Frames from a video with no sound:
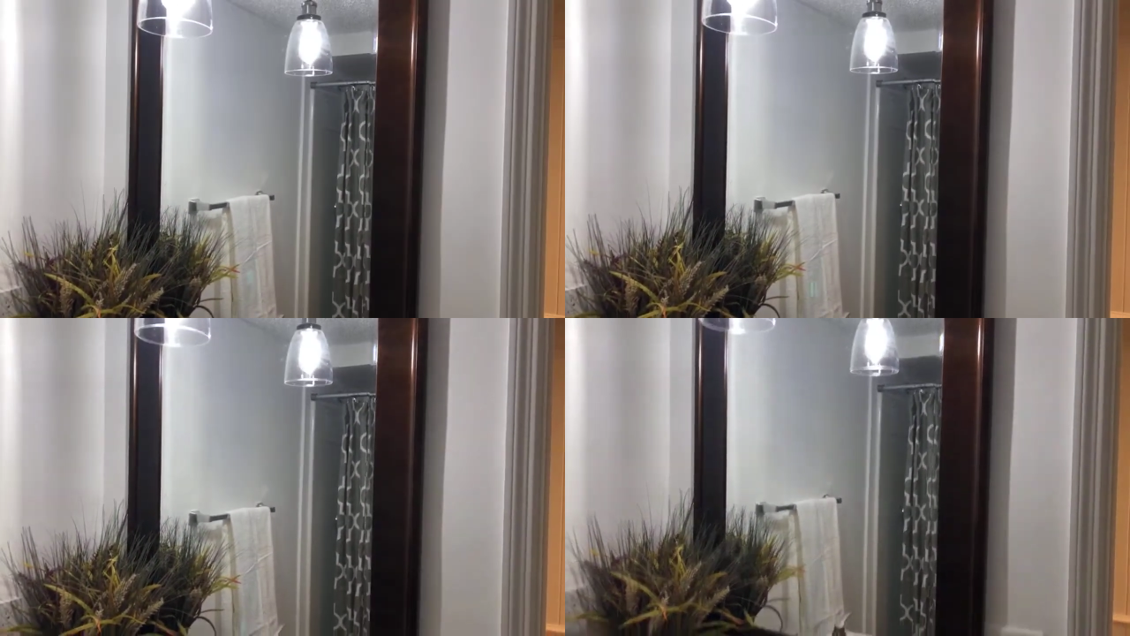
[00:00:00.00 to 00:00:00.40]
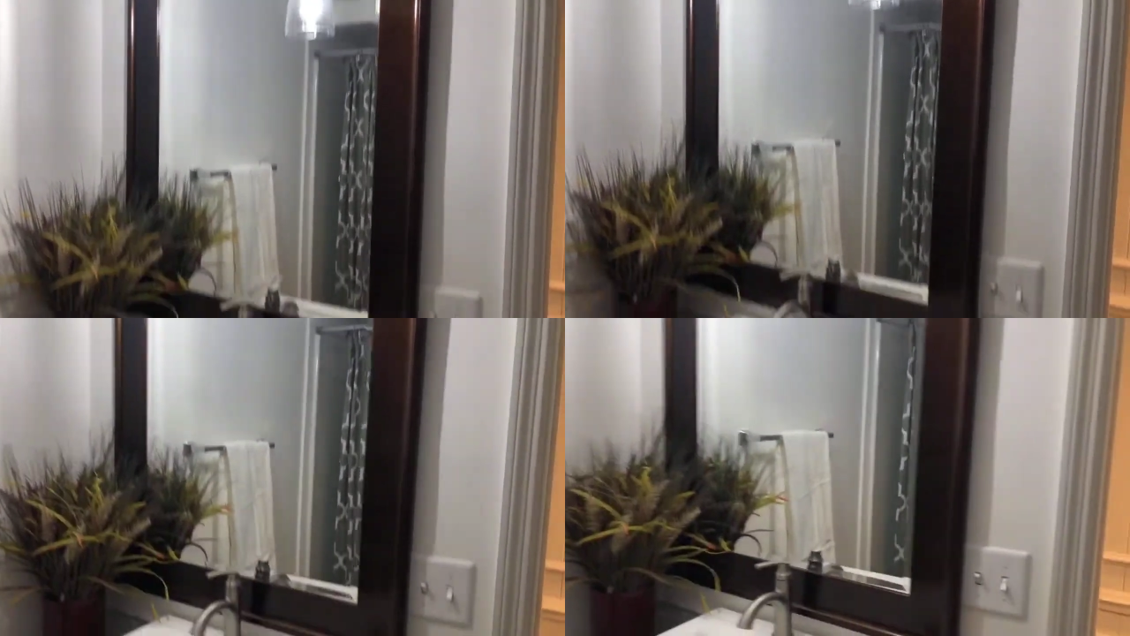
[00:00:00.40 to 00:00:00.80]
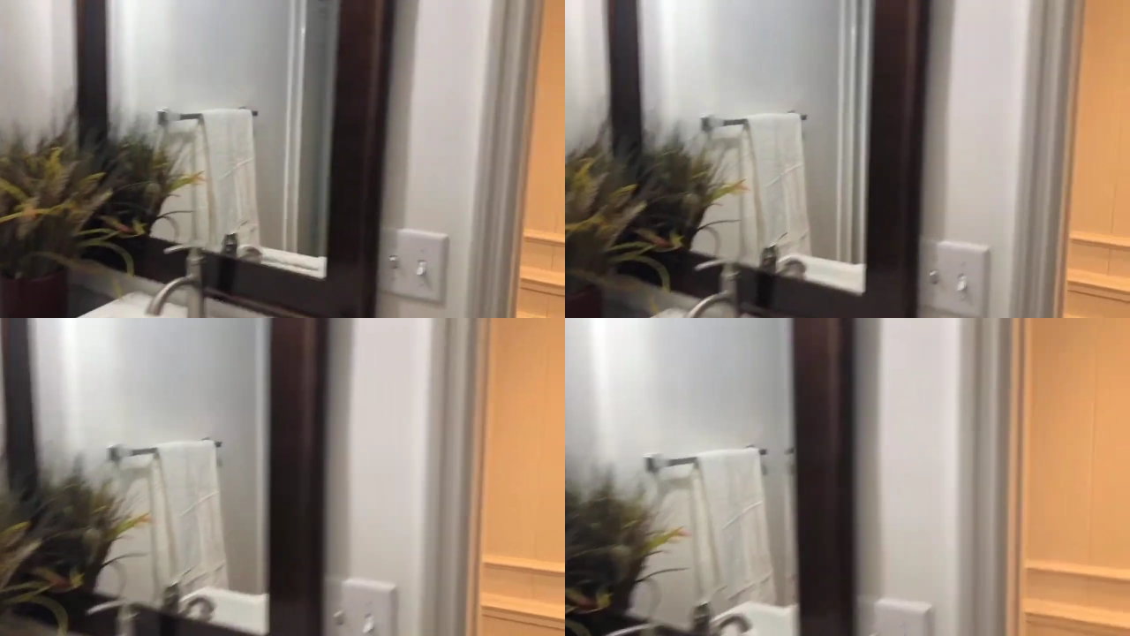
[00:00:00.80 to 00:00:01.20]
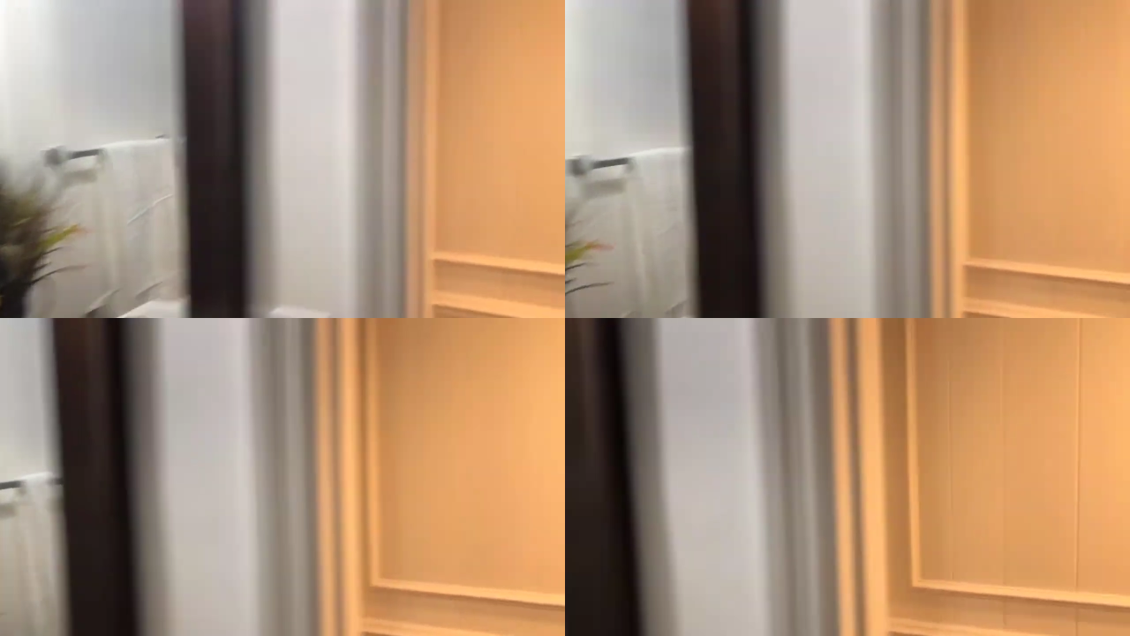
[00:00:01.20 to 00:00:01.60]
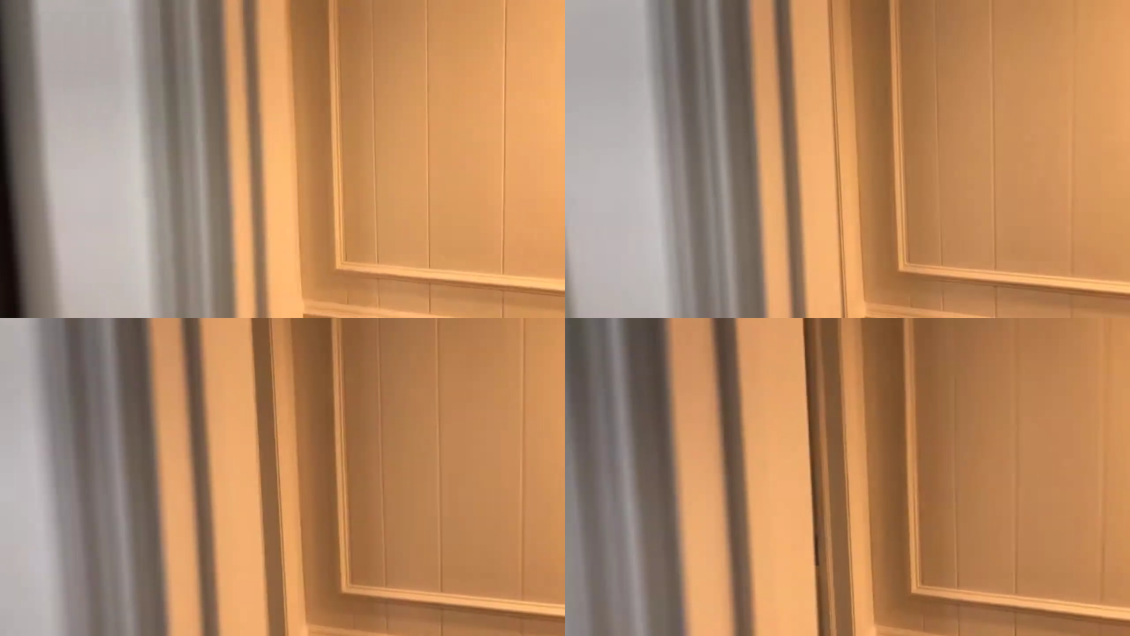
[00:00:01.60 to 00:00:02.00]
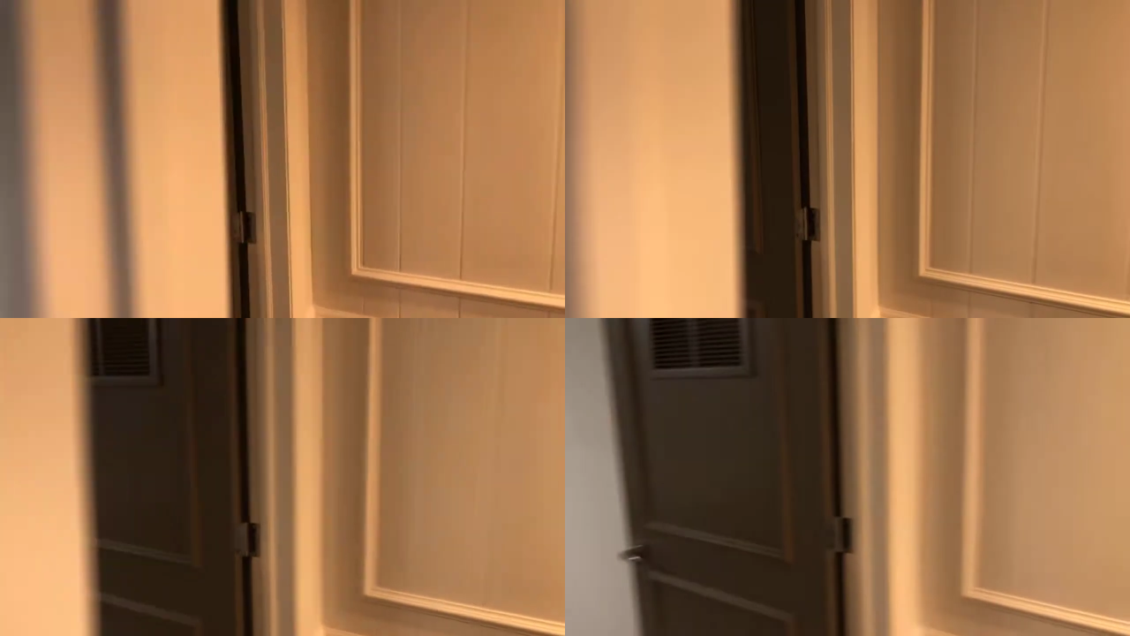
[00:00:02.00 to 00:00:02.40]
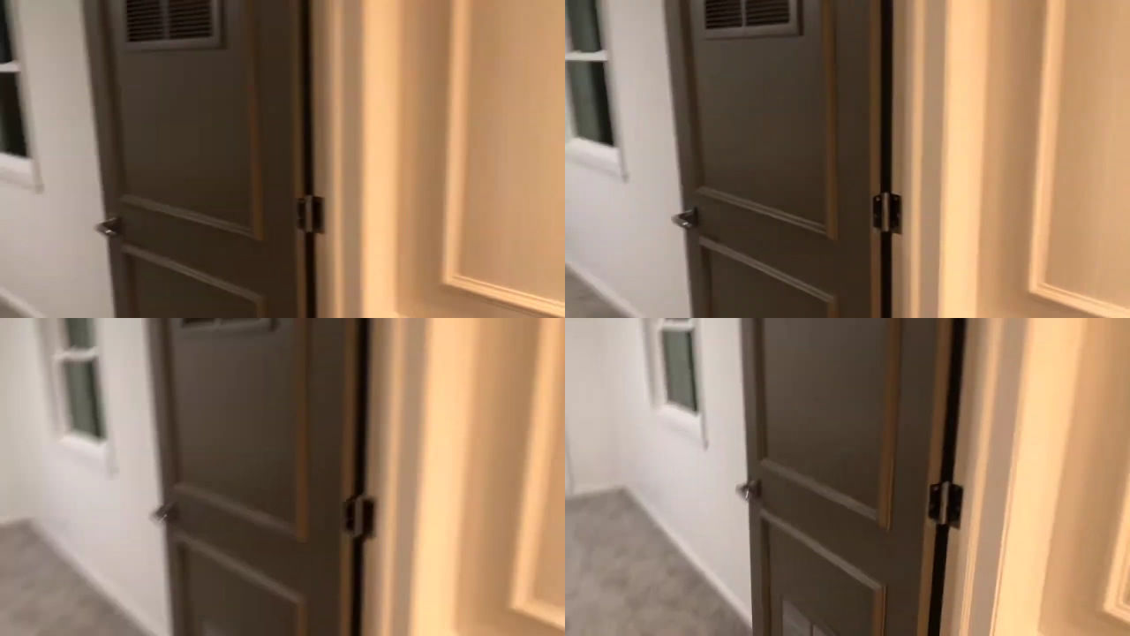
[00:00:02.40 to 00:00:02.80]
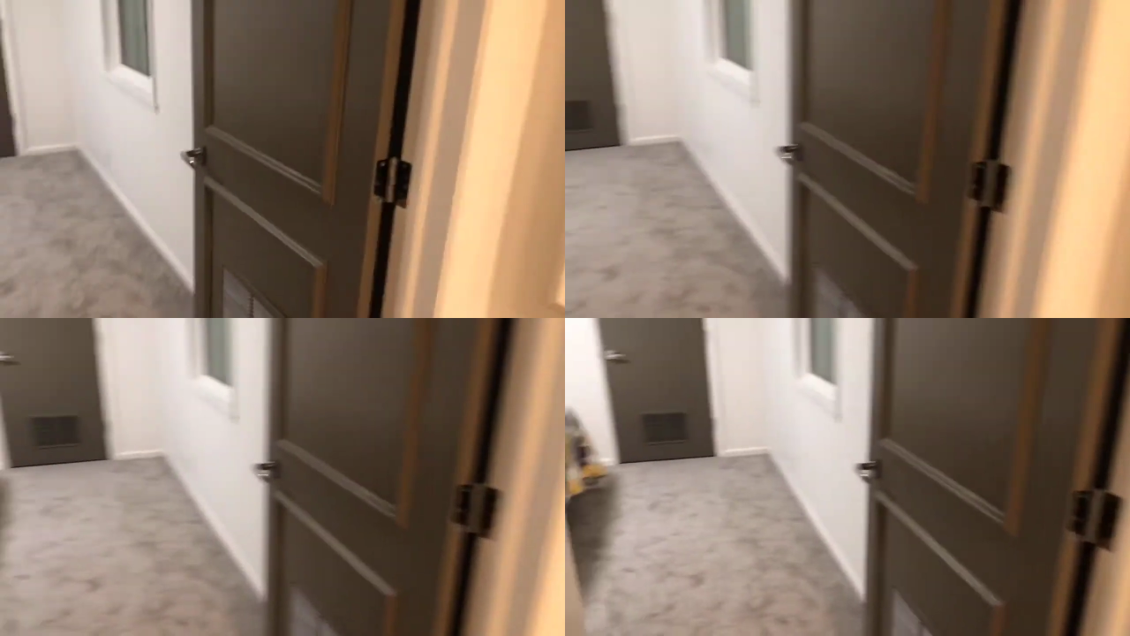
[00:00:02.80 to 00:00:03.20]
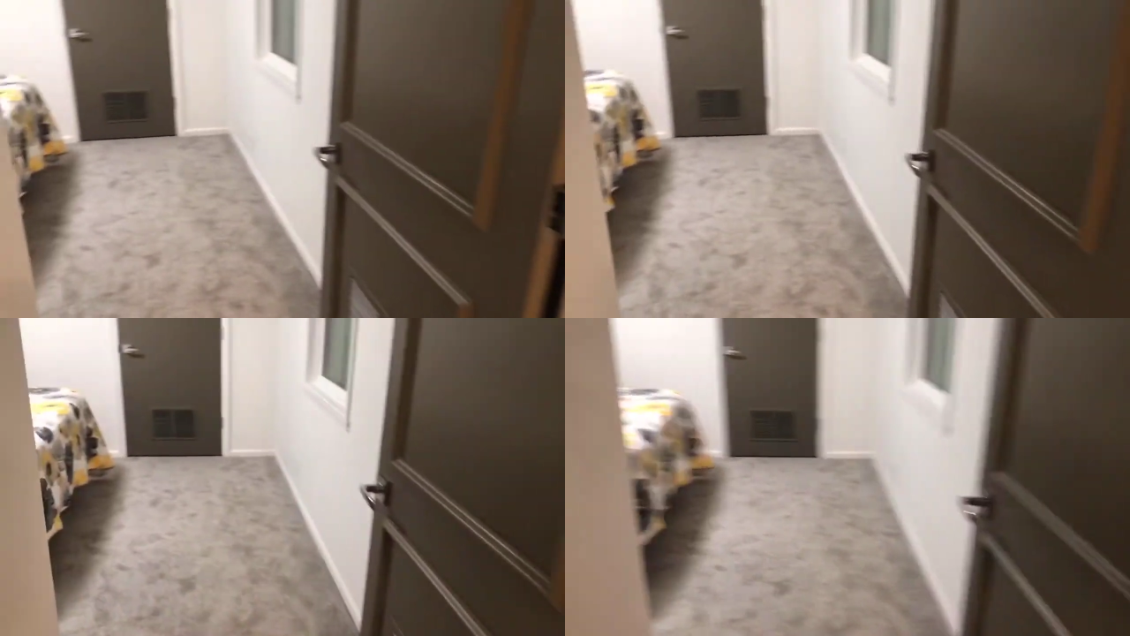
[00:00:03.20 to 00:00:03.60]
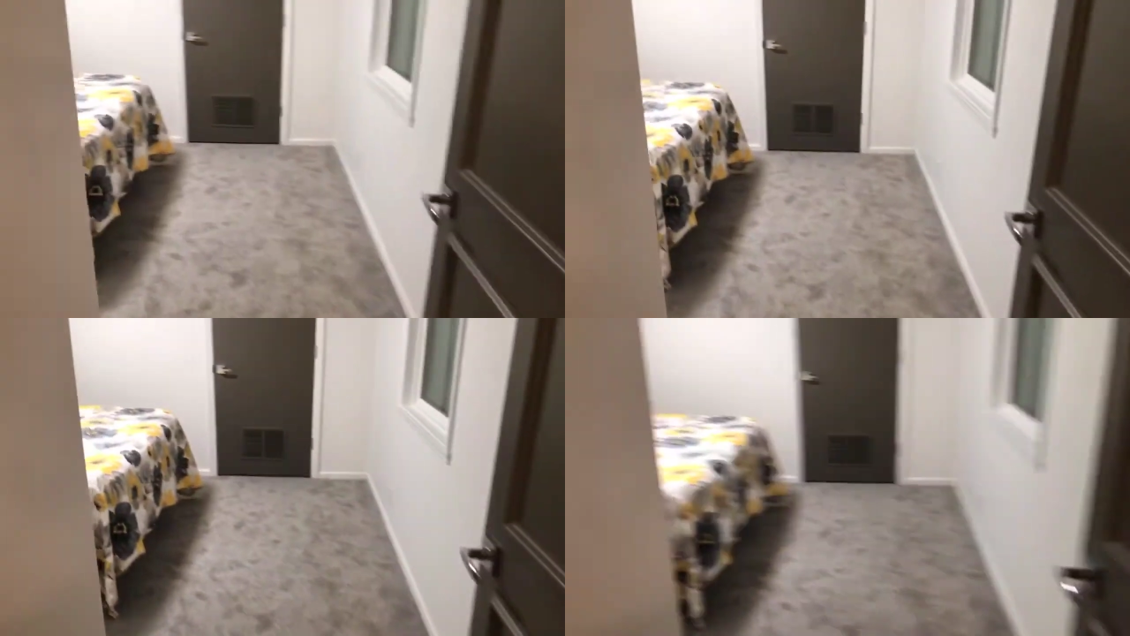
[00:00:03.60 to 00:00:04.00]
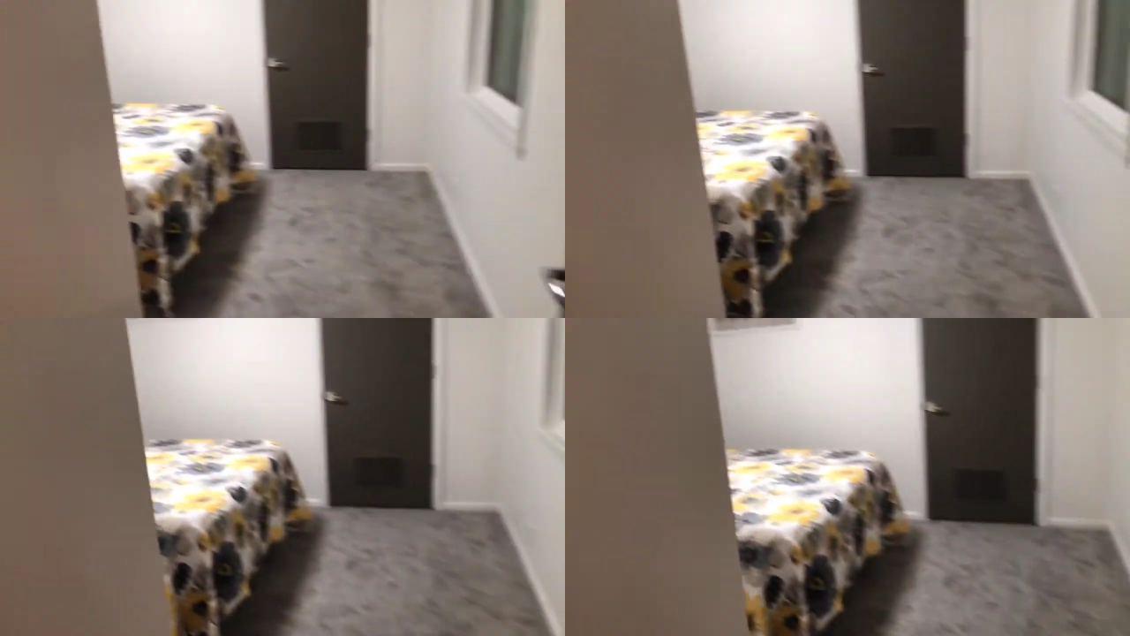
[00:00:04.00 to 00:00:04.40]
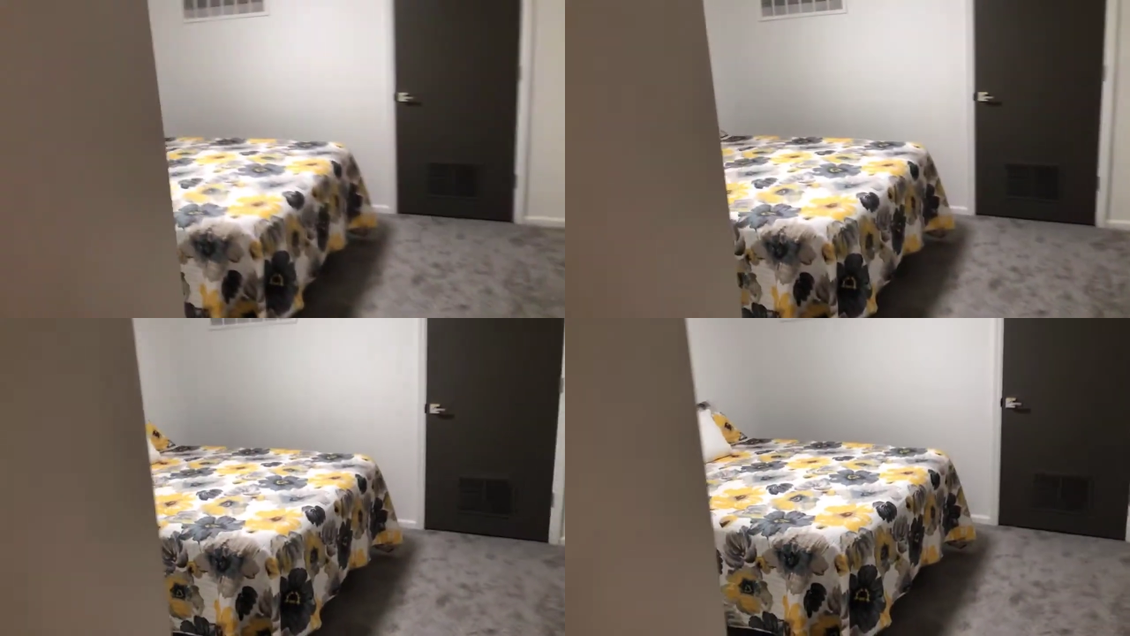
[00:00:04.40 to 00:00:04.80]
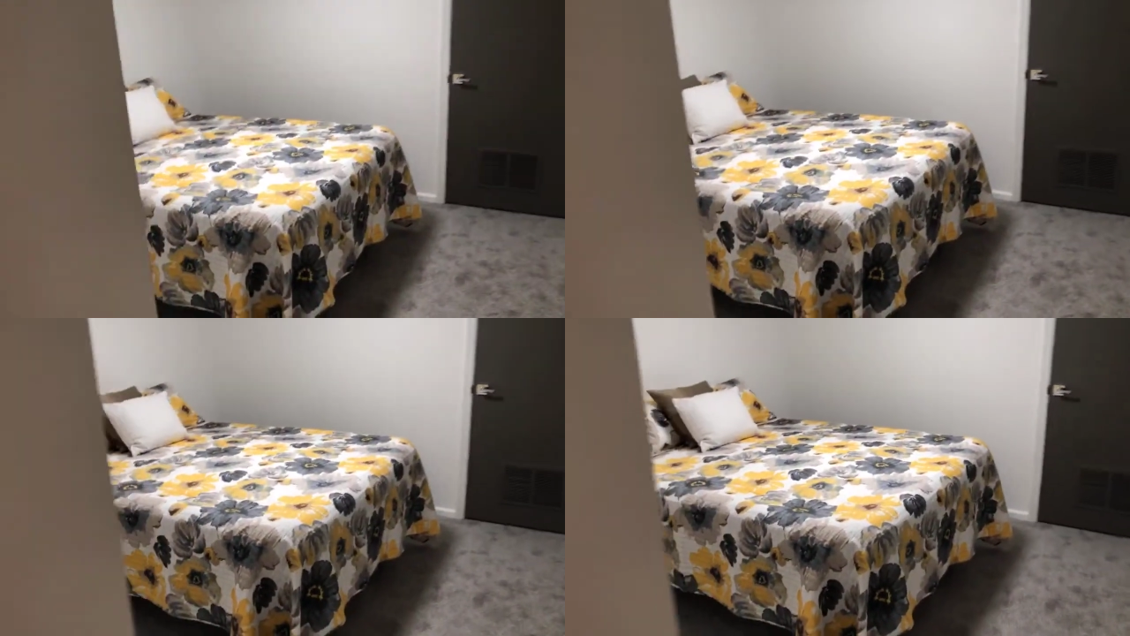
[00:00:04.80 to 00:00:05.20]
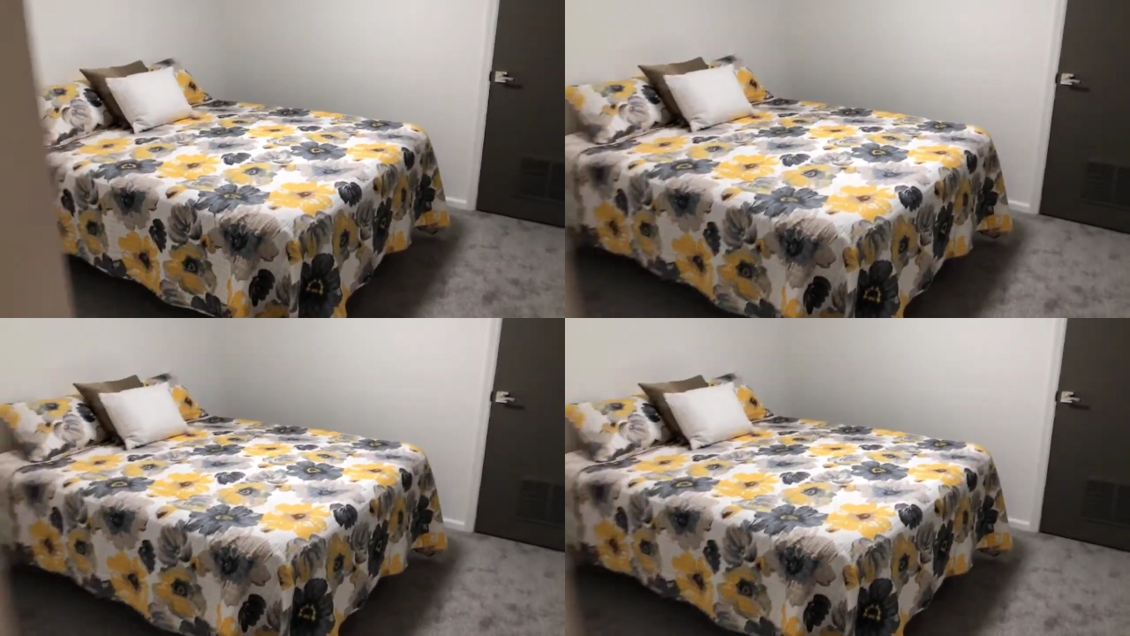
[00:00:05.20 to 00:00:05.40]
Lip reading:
(no speaker visible)